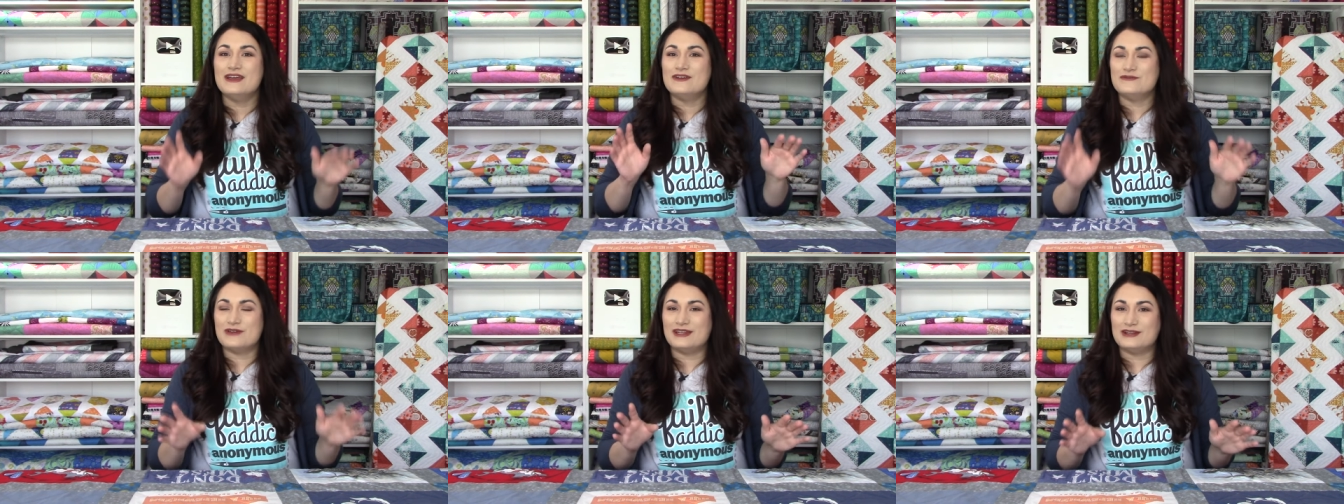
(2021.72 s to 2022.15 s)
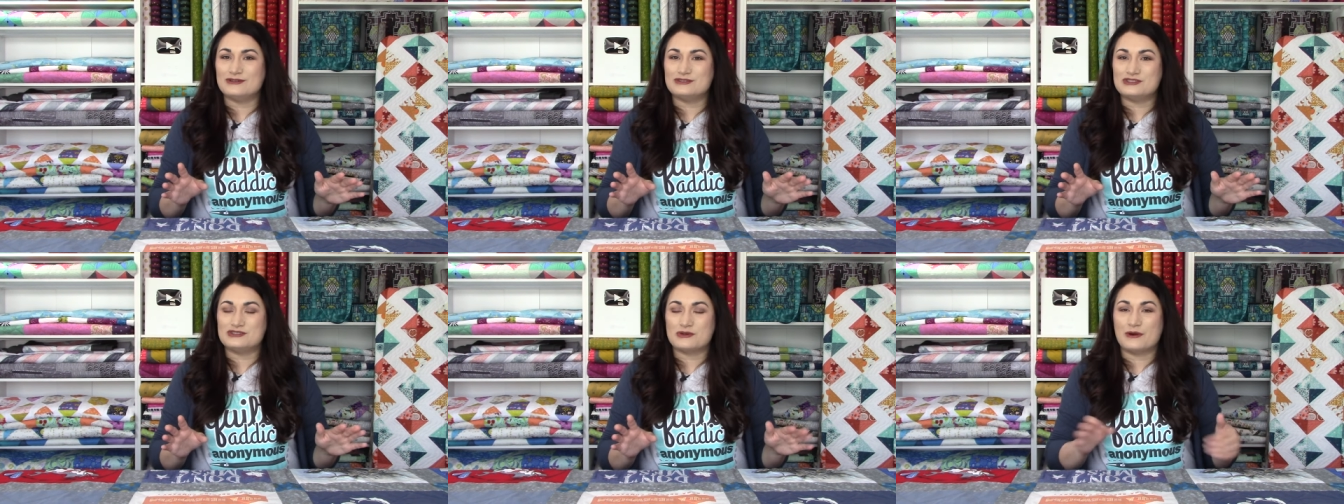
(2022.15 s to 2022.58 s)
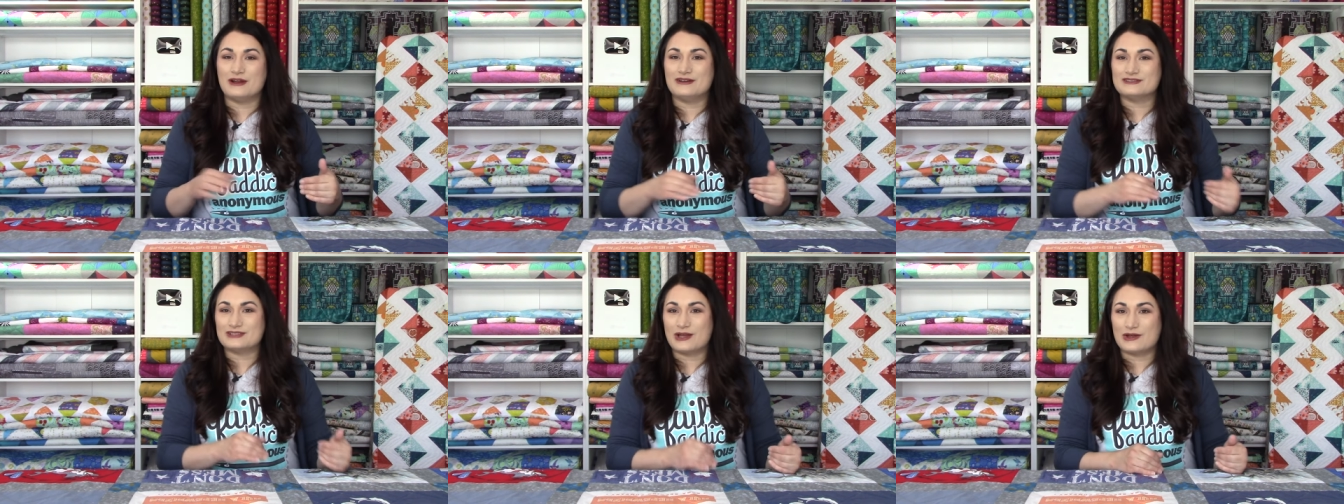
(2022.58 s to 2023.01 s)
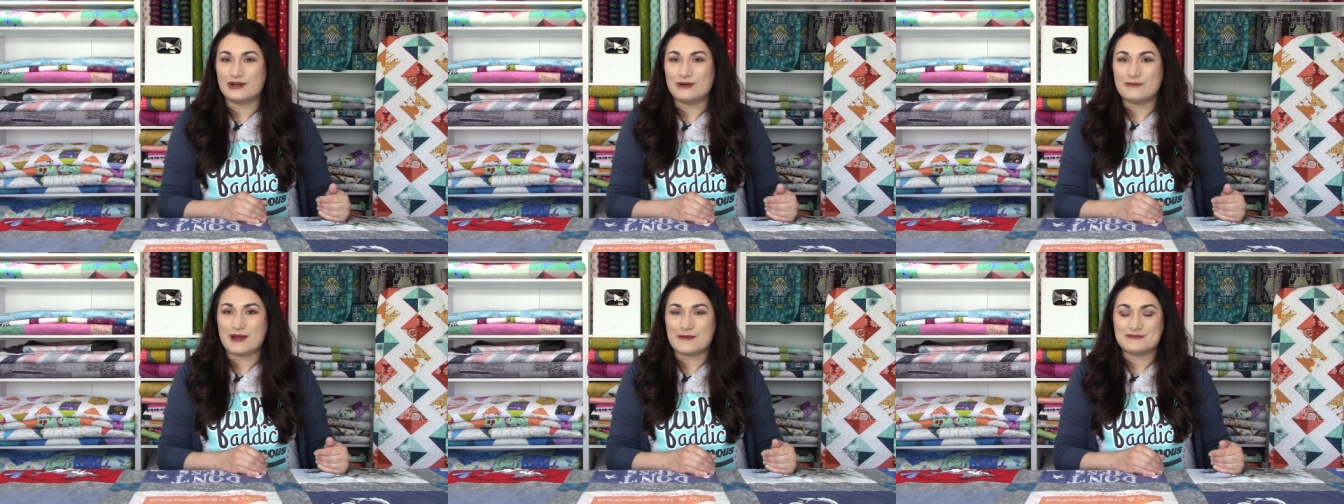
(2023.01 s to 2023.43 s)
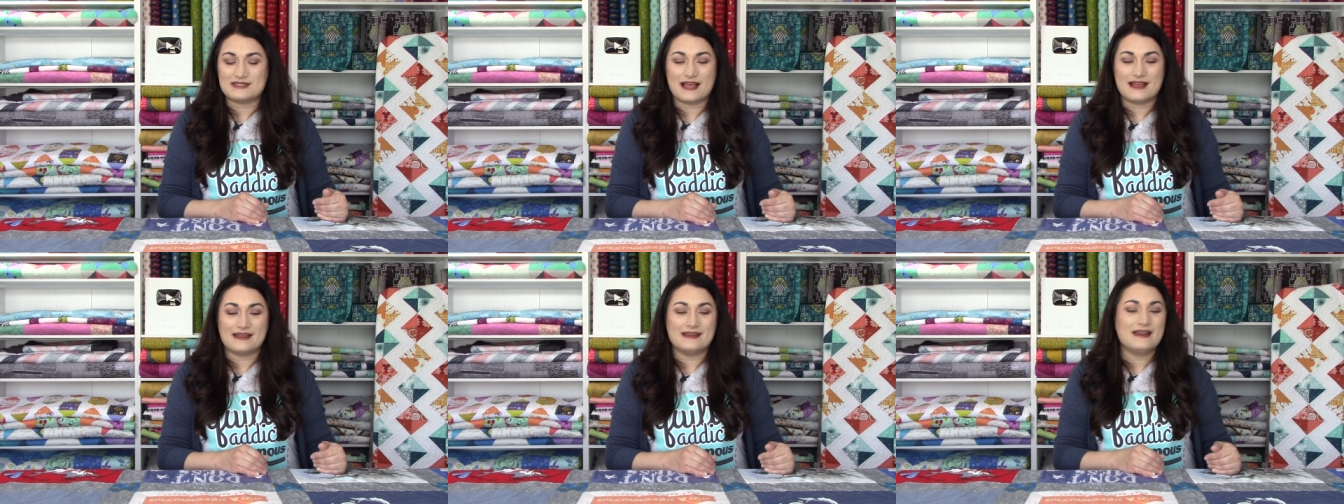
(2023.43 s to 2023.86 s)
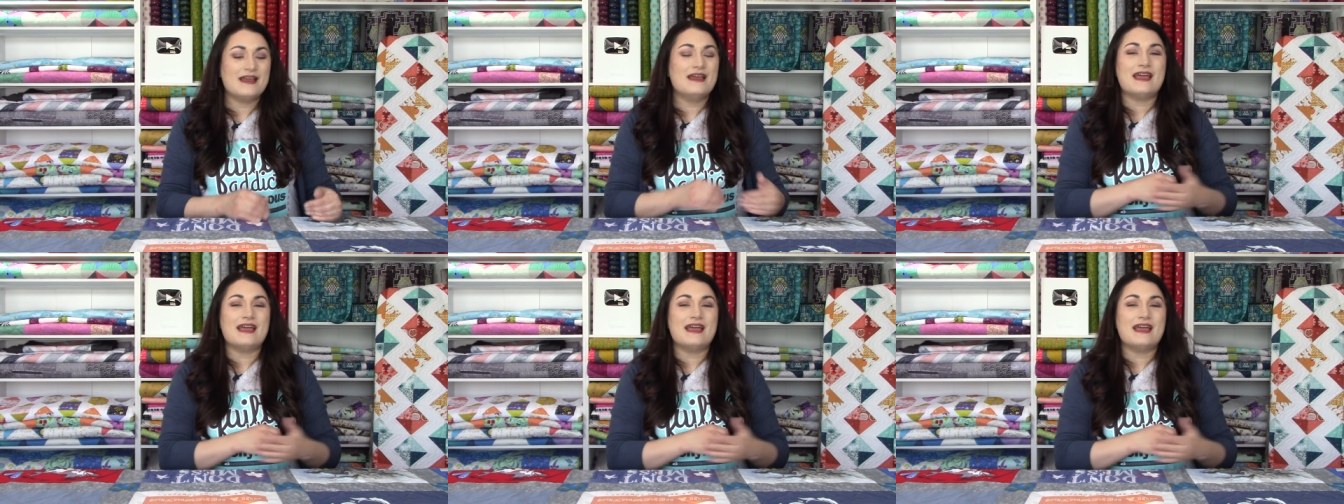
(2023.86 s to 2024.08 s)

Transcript: video tutorials on our website.